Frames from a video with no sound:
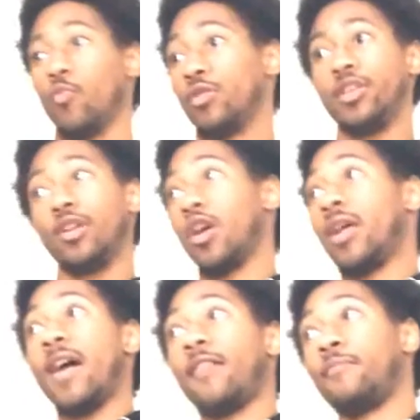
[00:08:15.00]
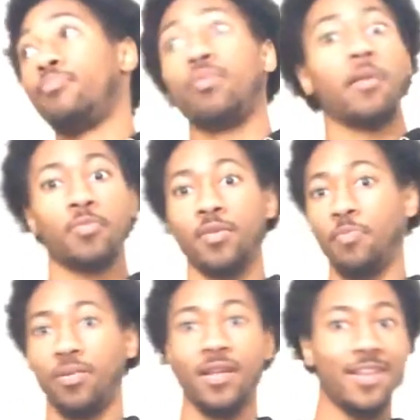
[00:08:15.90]
You're going to have probably
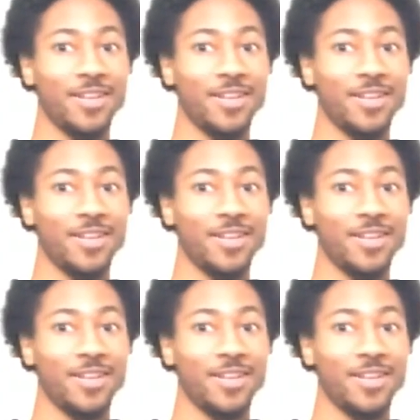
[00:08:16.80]
plenty